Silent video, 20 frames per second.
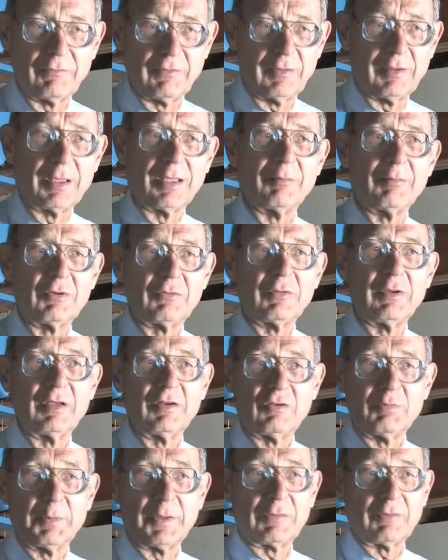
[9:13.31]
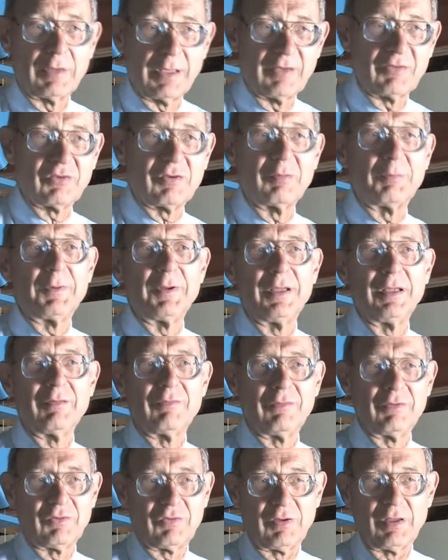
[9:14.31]
Photometry and spectroscopy
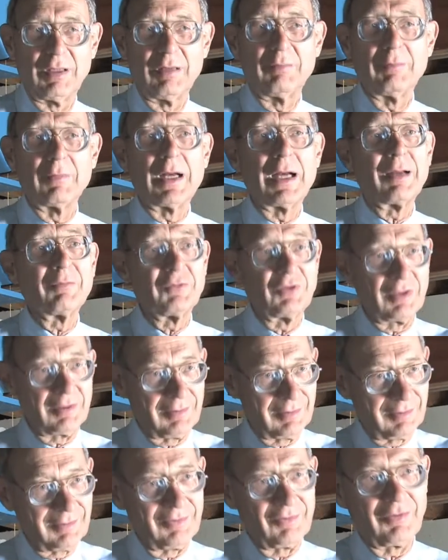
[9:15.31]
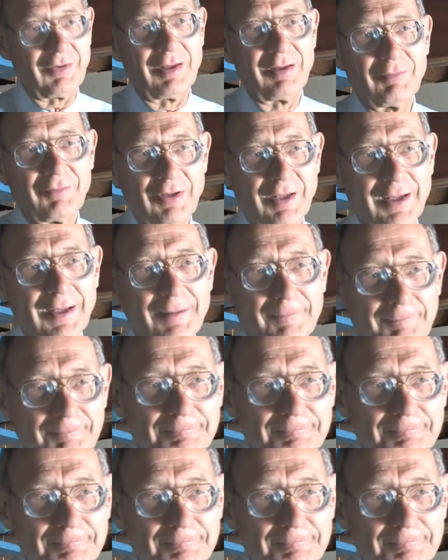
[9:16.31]
of the same object at the same time.